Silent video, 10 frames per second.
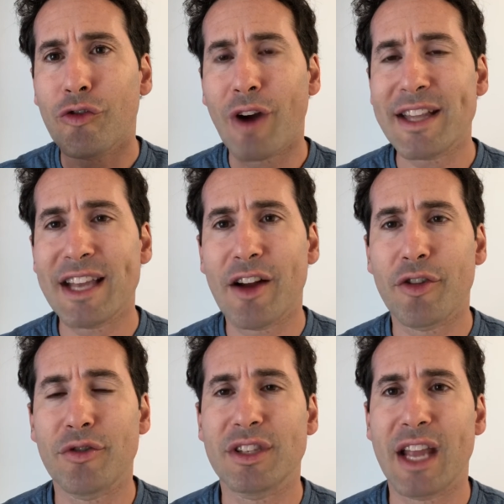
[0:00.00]
Write down
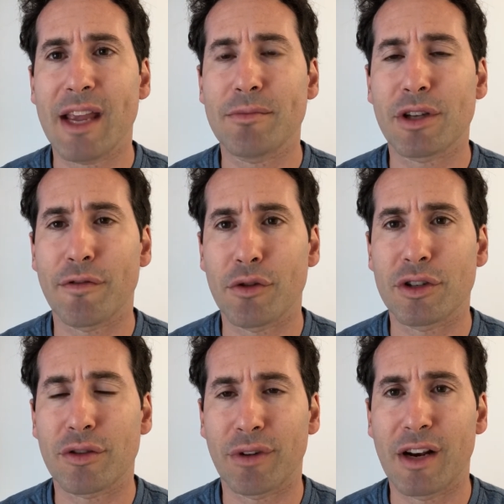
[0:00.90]
those names of
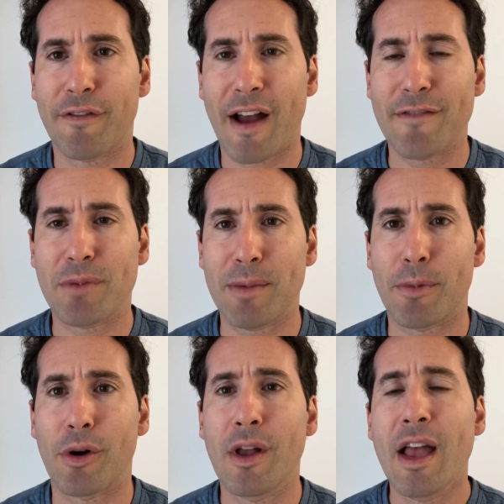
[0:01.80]
those 3 to 5
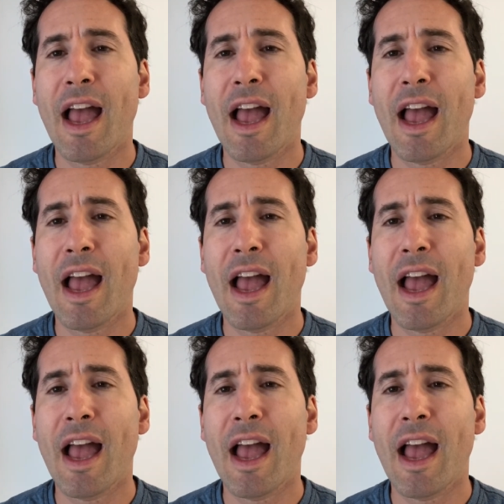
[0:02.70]
people